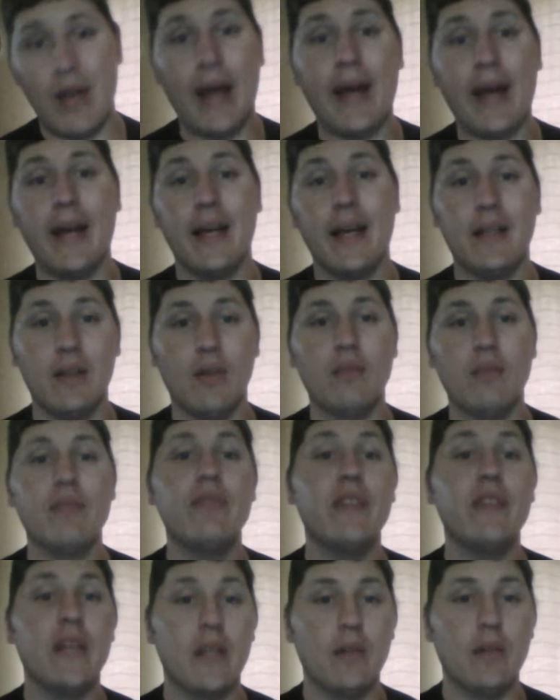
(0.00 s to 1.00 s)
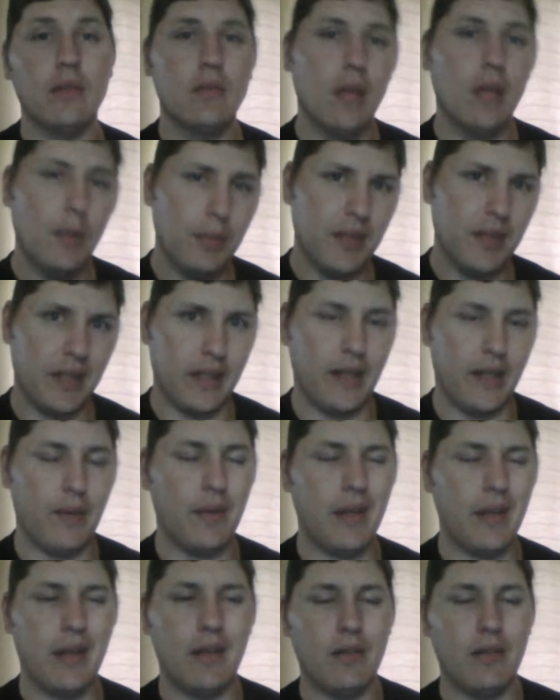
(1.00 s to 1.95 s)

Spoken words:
I don't feel. I'll put it that way.